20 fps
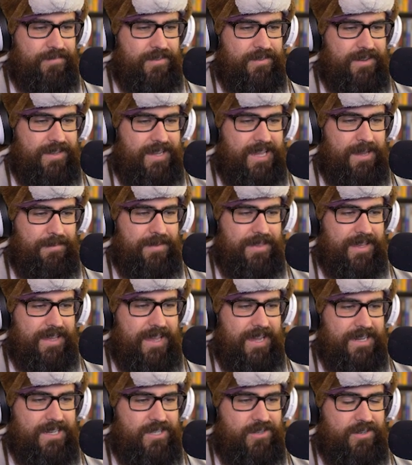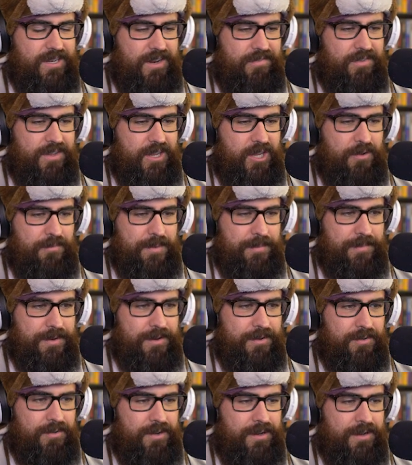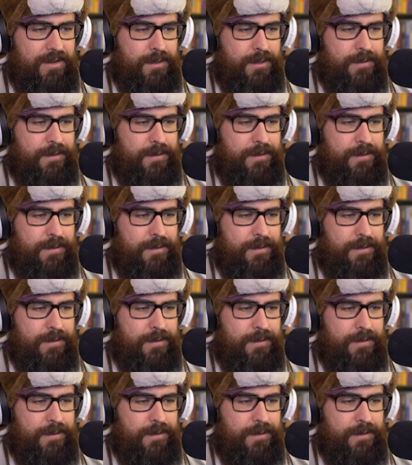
That can't be the case. You're definitely human, Miu. Sure.